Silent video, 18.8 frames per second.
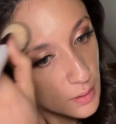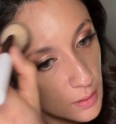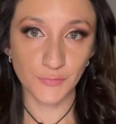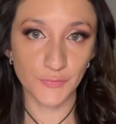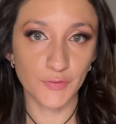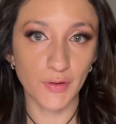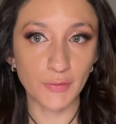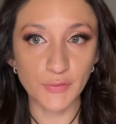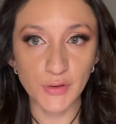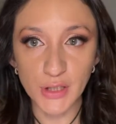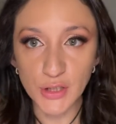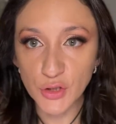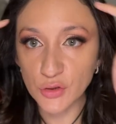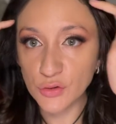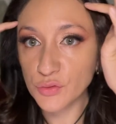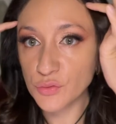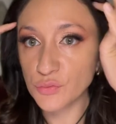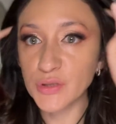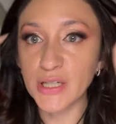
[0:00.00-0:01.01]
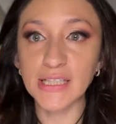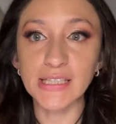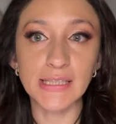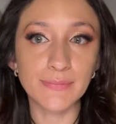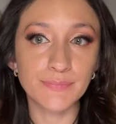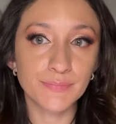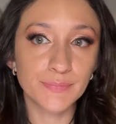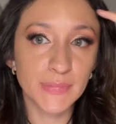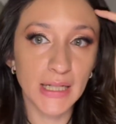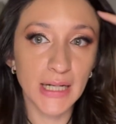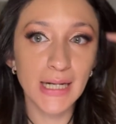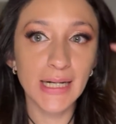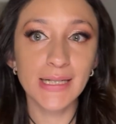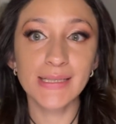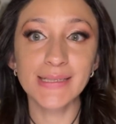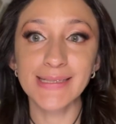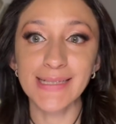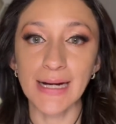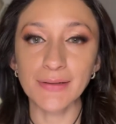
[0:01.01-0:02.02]
Foundation ready.
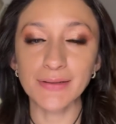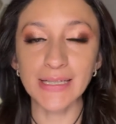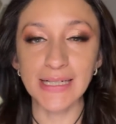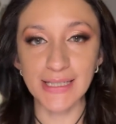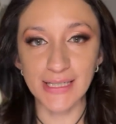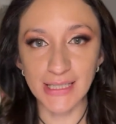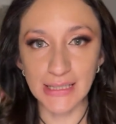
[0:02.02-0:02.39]
Now let's